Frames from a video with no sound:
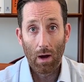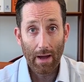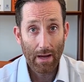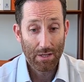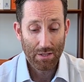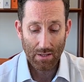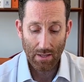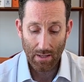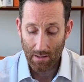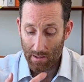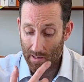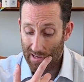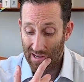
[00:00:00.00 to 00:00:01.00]
I actually
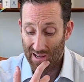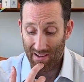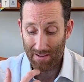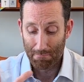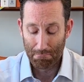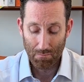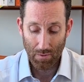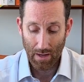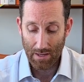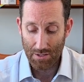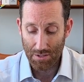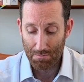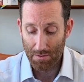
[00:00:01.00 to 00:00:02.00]

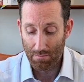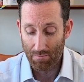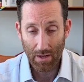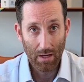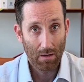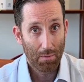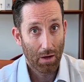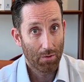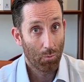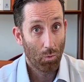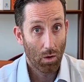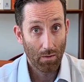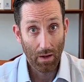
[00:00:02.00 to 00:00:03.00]
had just been thinking about the
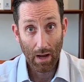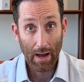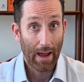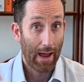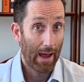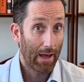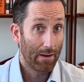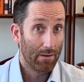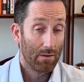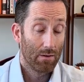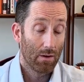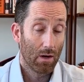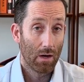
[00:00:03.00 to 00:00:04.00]
one that I had,
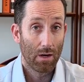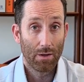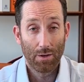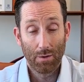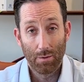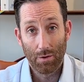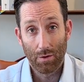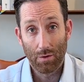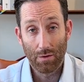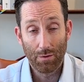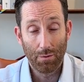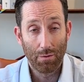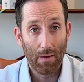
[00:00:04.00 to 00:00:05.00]
in the
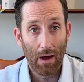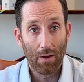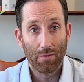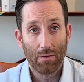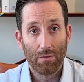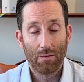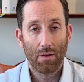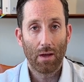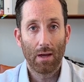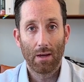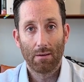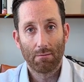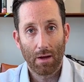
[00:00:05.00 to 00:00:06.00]
early 2000s
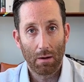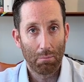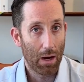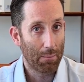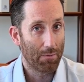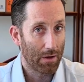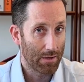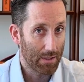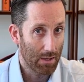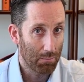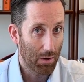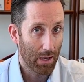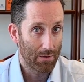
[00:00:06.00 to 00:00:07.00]
and kind of popped onto
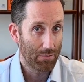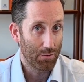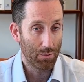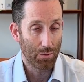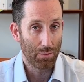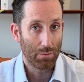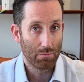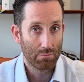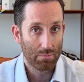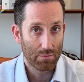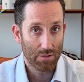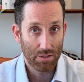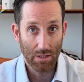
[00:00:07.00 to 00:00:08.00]
eBay to
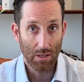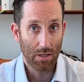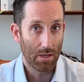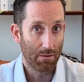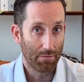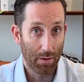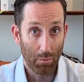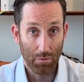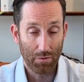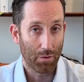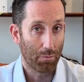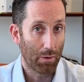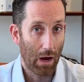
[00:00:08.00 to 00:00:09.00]
see if they were
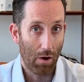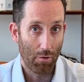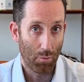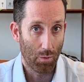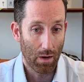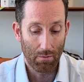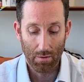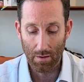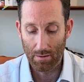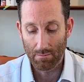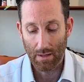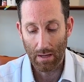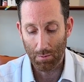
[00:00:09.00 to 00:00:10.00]
still around or whatever,
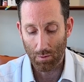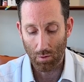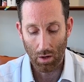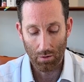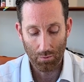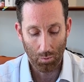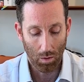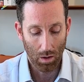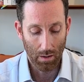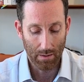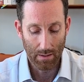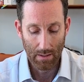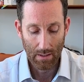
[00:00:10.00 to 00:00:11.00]
and came across
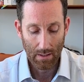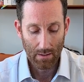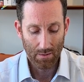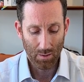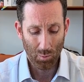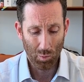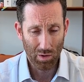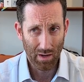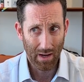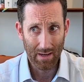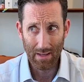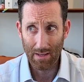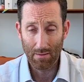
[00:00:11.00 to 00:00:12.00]
one. There weren't
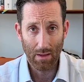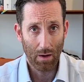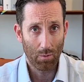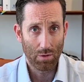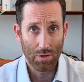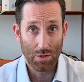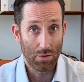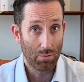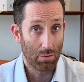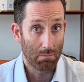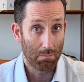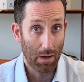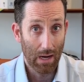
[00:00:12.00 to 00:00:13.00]
any that were just new
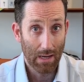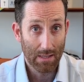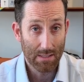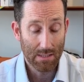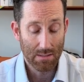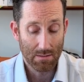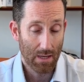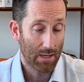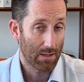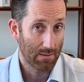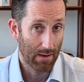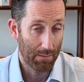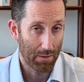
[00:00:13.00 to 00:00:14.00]
in box at
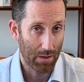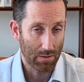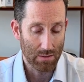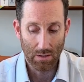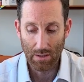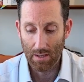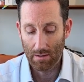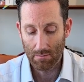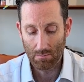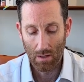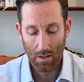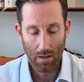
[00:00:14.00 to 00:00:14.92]
the time that I was looking.